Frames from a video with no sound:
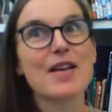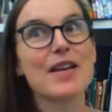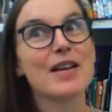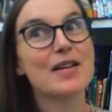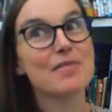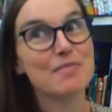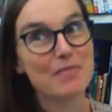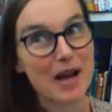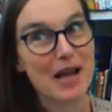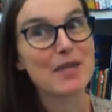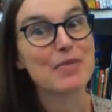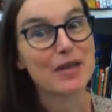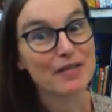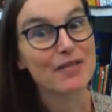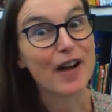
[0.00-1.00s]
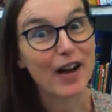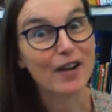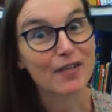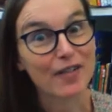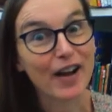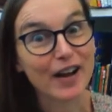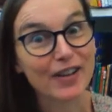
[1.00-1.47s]
It might be a
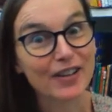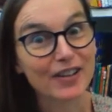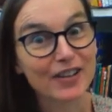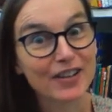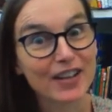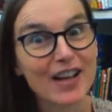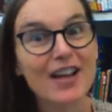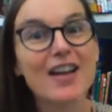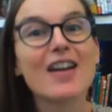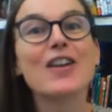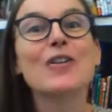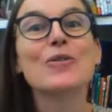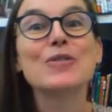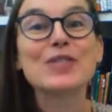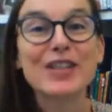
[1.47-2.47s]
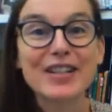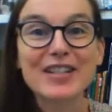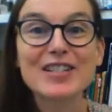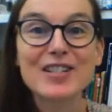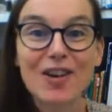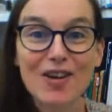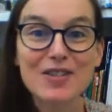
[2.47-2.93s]
firefighter who's going
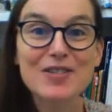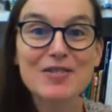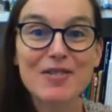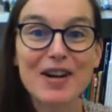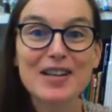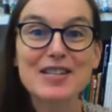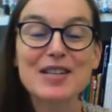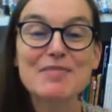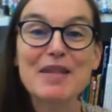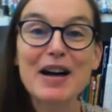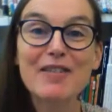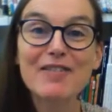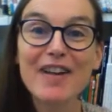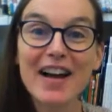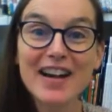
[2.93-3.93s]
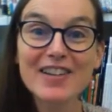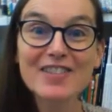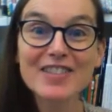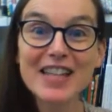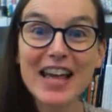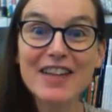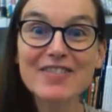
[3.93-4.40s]
to talk to us about fire
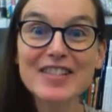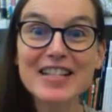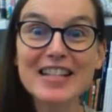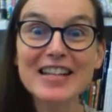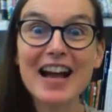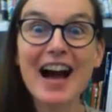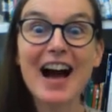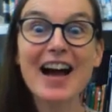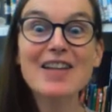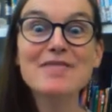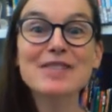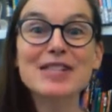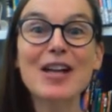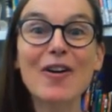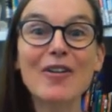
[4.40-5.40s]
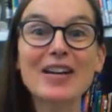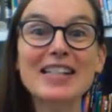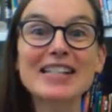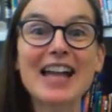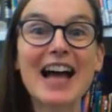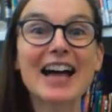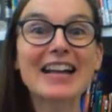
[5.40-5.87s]
safety. I'm so
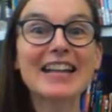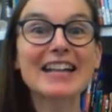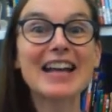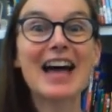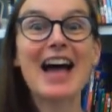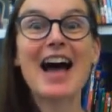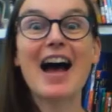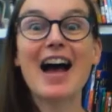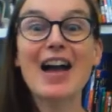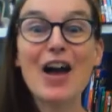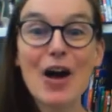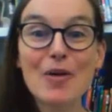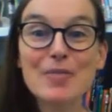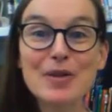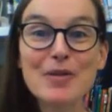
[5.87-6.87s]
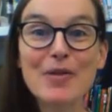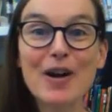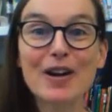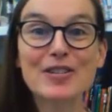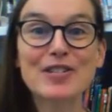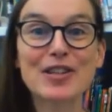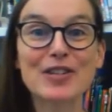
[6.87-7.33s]
excited. I hope you
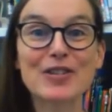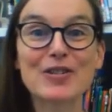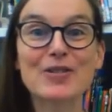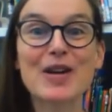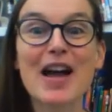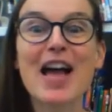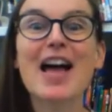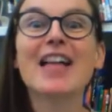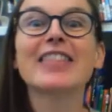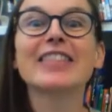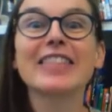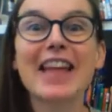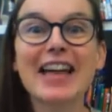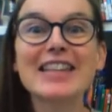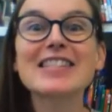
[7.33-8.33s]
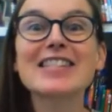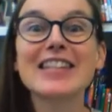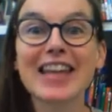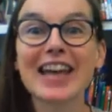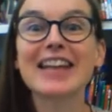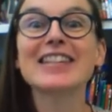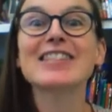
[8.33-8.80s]
are too. Let's
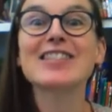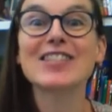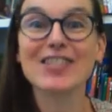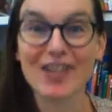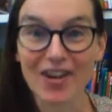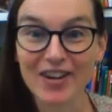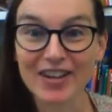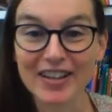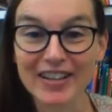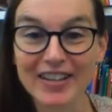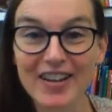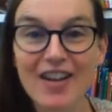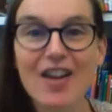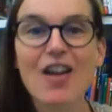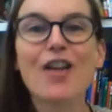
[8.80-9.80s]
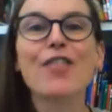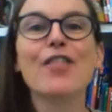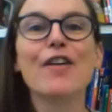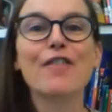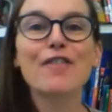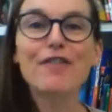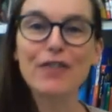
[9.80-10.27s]
get started.
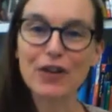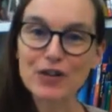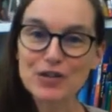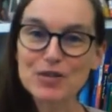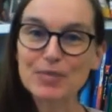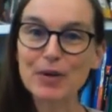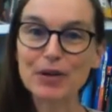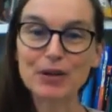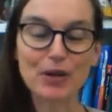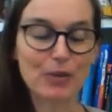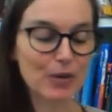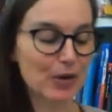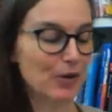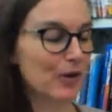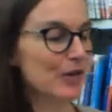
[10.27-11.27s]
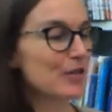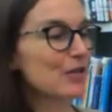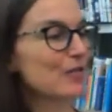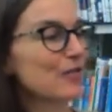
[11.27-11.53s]
The first book that we're going to